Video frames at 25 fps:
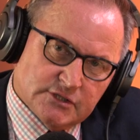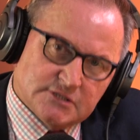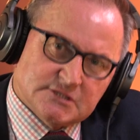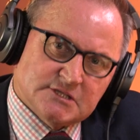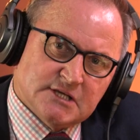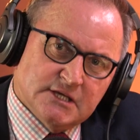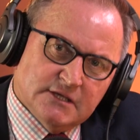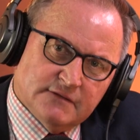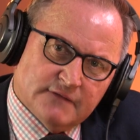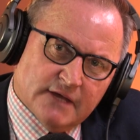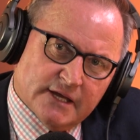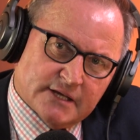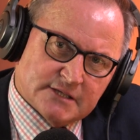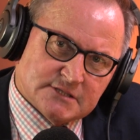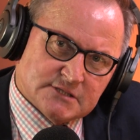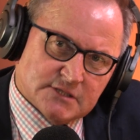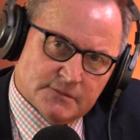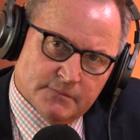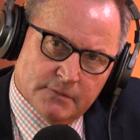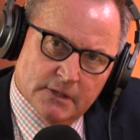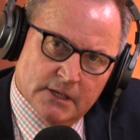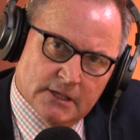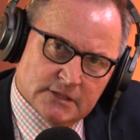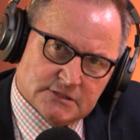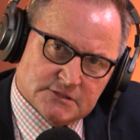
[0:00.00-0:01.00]
see that as a
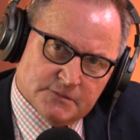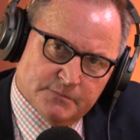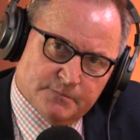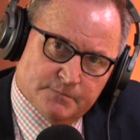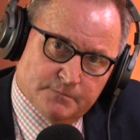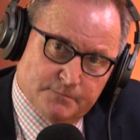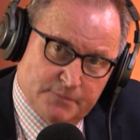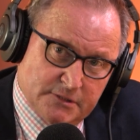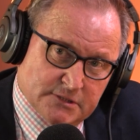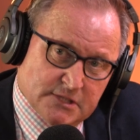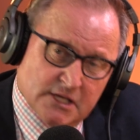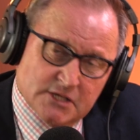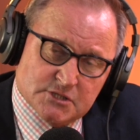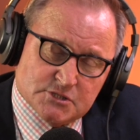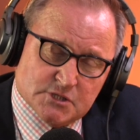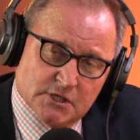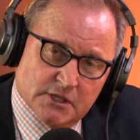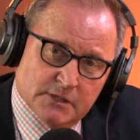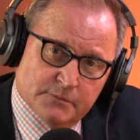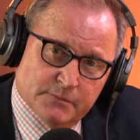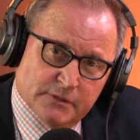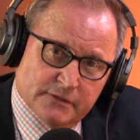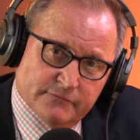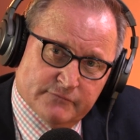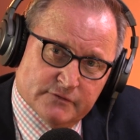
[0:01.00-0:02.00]
as a potentially
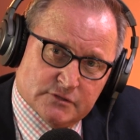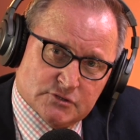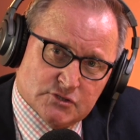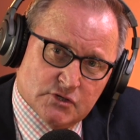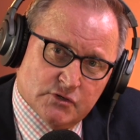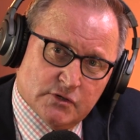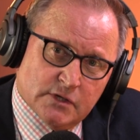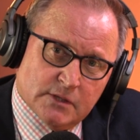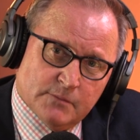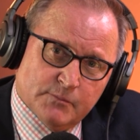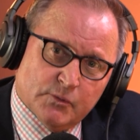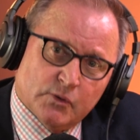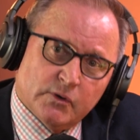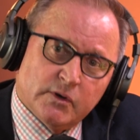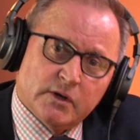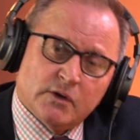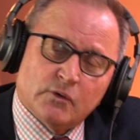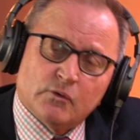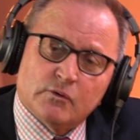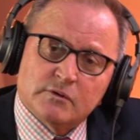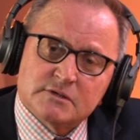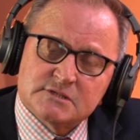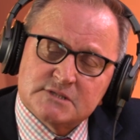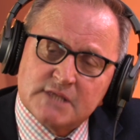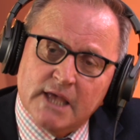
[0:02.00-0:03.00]
a bit of a turning point,
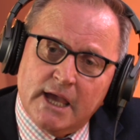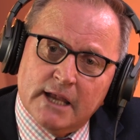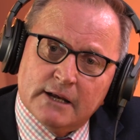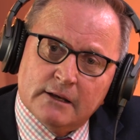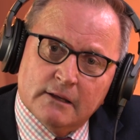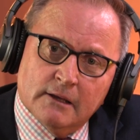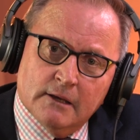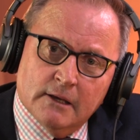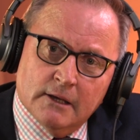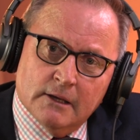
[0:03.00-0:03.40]
or is that